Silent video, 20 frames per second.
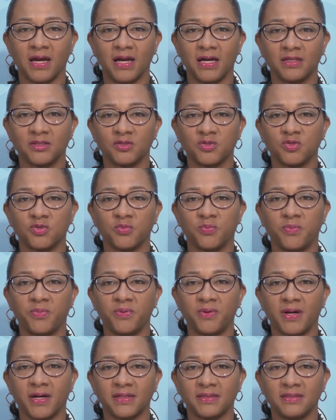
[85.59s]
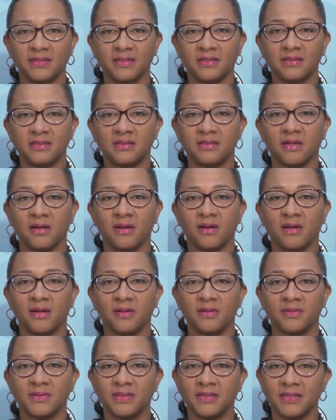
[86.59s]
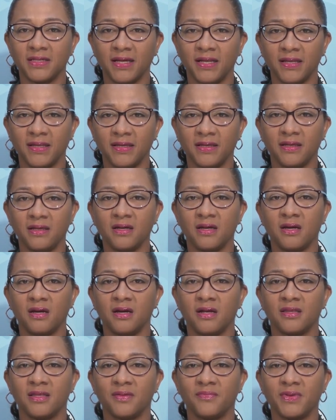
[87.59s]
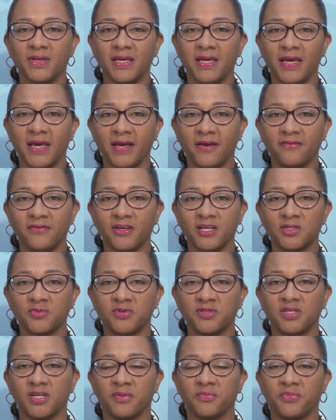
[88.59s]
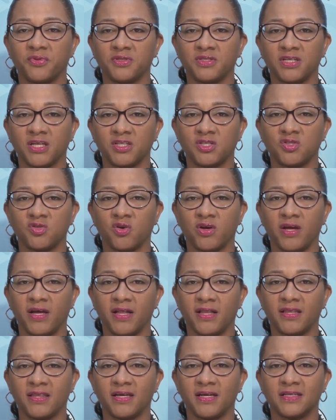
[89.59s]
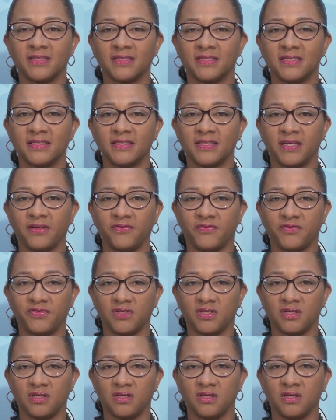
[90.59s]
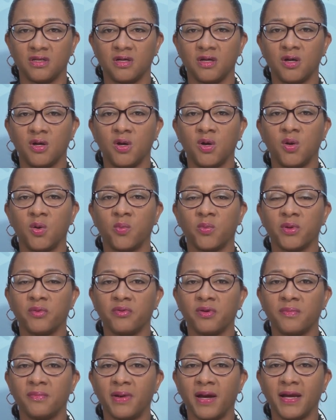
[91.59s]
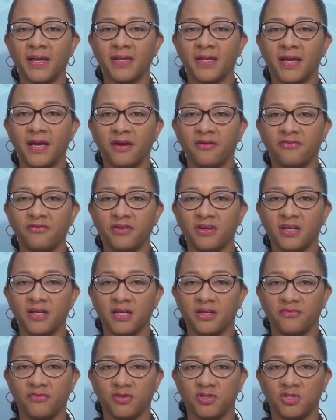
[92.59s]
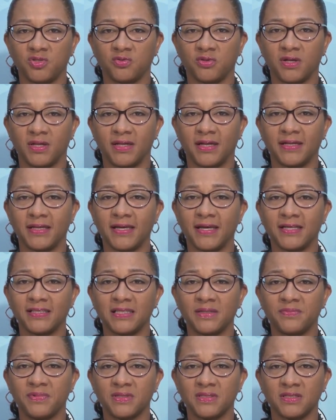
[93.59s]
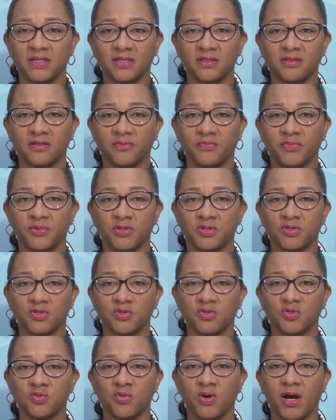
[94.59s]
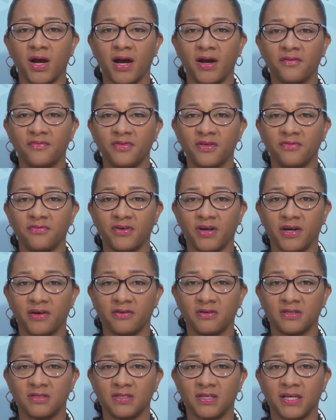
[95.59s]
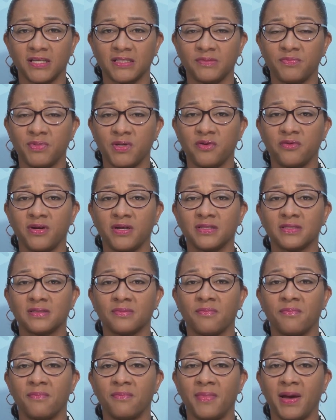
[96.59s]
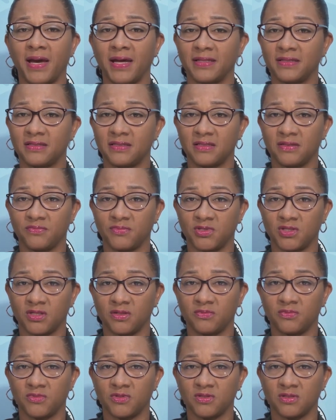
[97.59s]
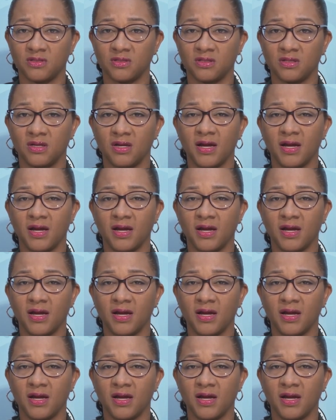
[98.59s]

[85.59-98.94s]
and to practice daily the behaviors which can protect your health and safety. We remind every individual that 80% of persons who have the virus experience mild symptoms.